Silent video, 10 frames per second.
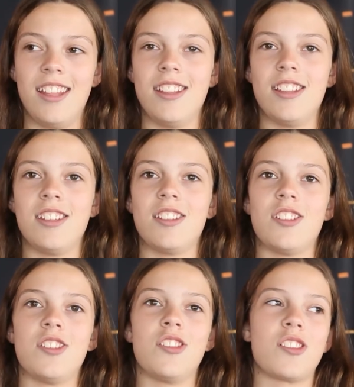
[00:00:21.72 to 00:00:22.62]
shedding
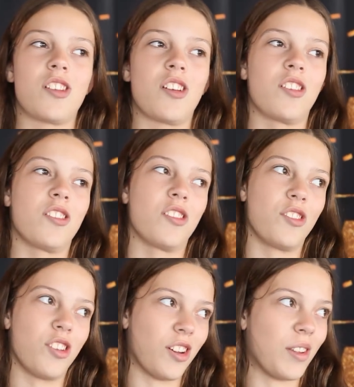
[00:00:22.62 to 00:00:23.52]
light on the reality
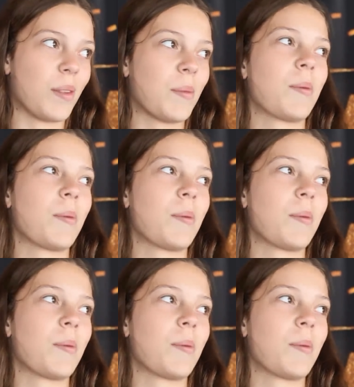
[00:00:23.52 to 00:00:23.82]
of sudden